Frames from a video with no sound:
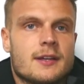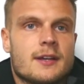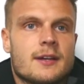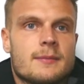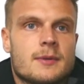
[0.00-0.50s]

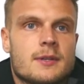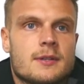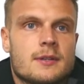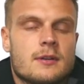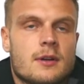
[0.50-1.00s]
Um,
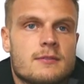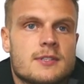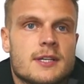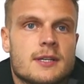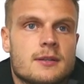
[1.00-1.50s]

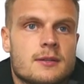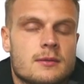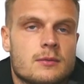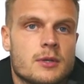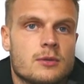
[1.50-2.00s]
obviously,
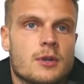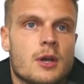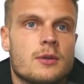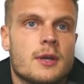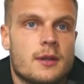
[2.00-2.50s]
we all
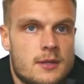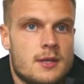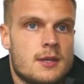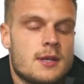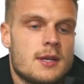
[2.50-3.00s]
know that
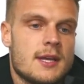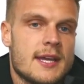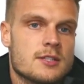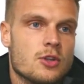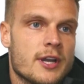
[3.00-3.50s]

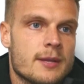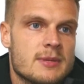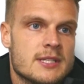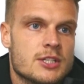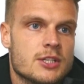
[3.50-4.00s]
it's not in a
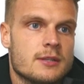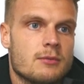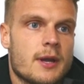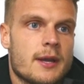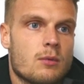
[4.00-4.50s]
position
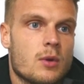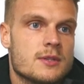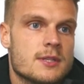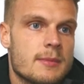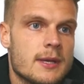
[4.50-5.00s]
where it
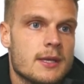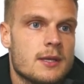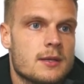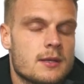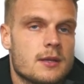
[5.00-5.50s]
wants to be,
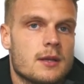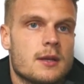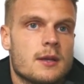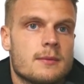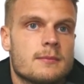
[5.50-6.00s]

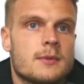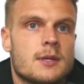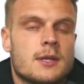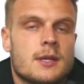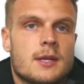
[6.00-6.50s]
um,
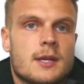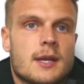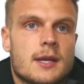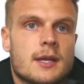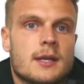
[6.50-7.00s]

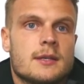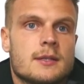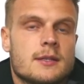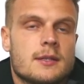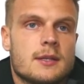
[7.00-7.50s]

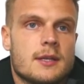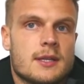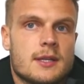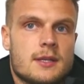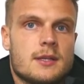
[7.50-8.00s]
and
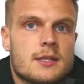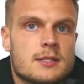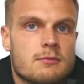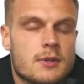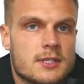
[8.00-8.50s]
it,
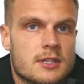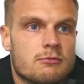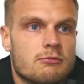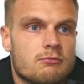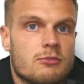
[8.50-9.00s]
it's it's a
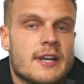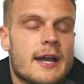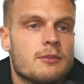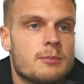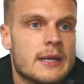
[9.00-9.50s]

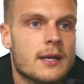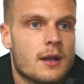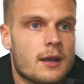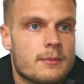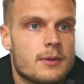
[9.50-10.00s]
renowned big
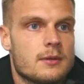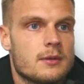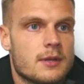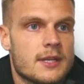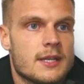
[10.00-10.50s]
club
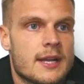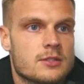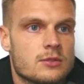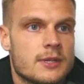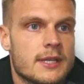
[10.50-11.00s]
in the
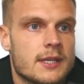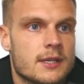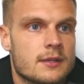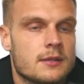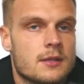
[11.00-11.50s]
national league
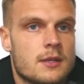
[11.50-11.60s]
and